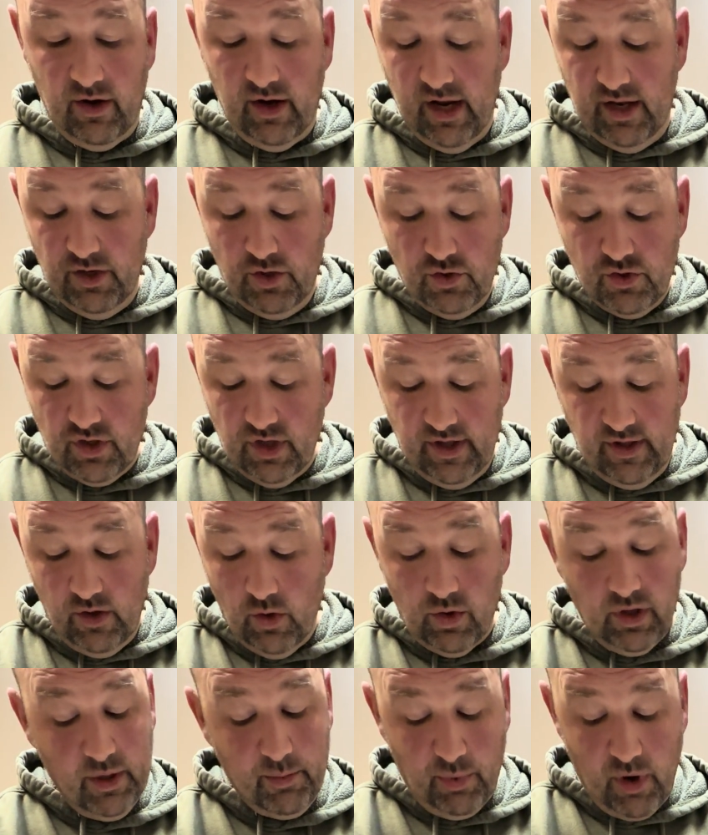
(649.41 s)
and usually the
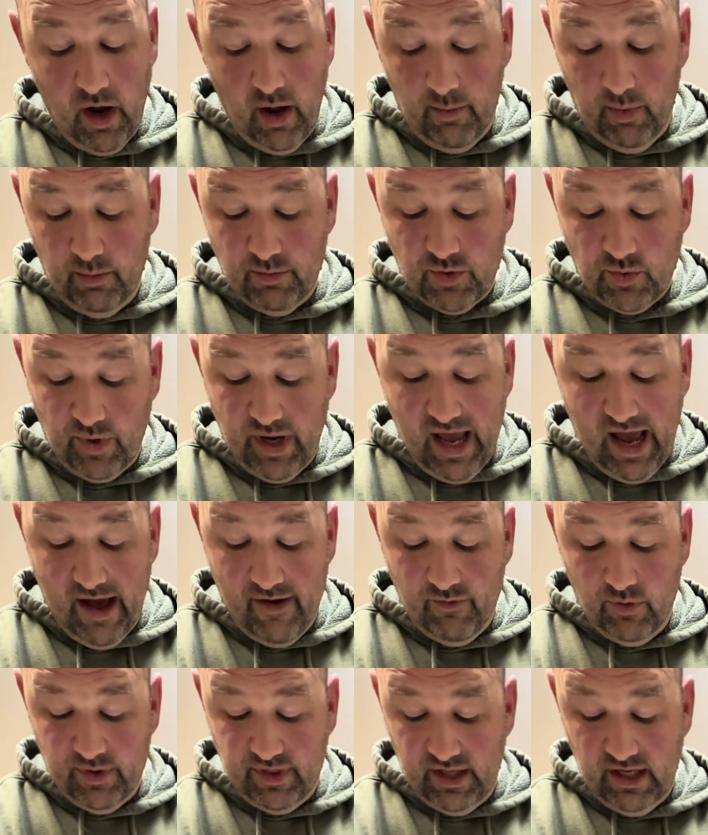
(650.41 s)
only problems we
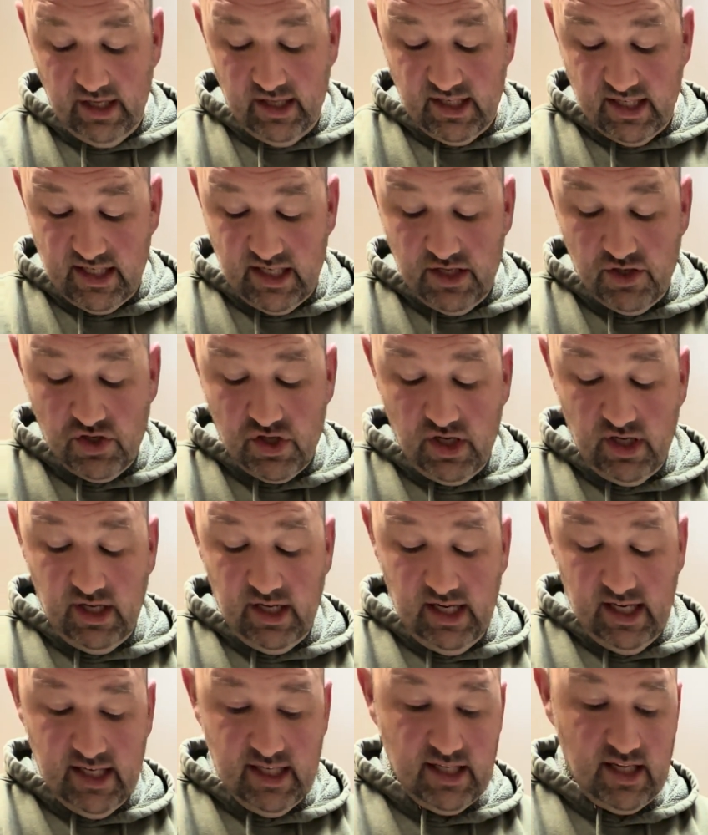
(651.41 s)
have with the incision
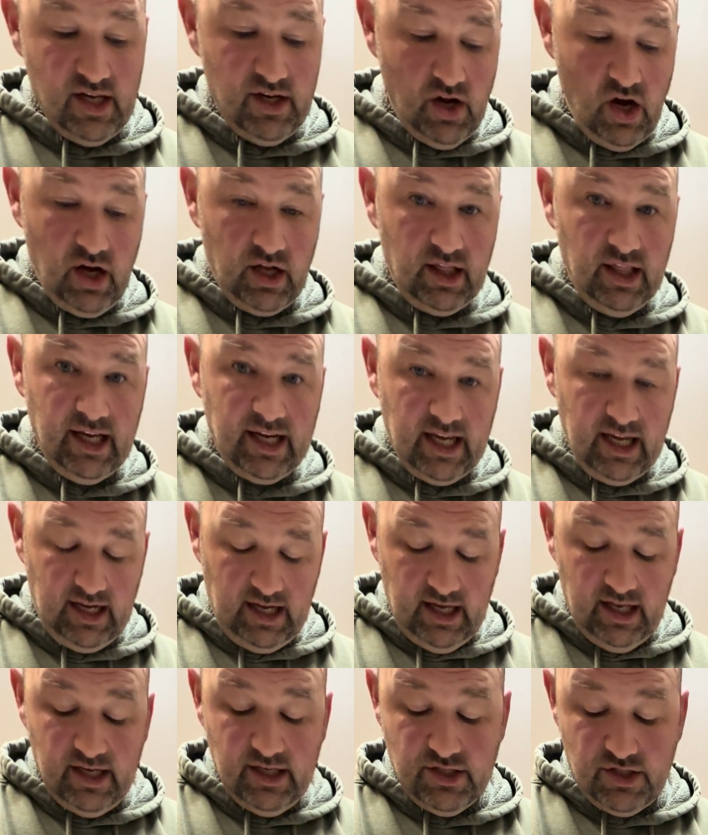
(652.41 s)
is the dog licking
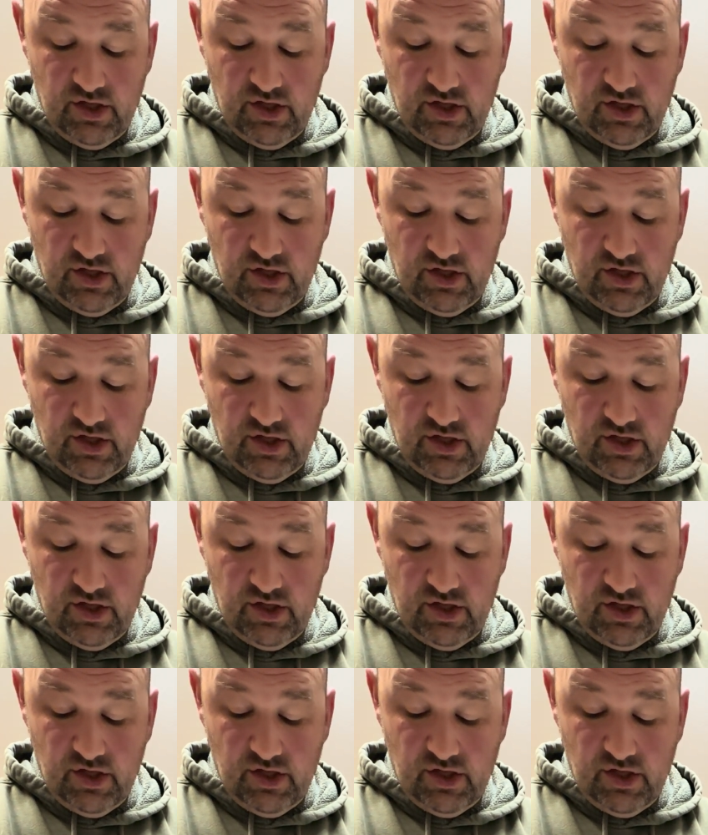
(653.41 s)
it.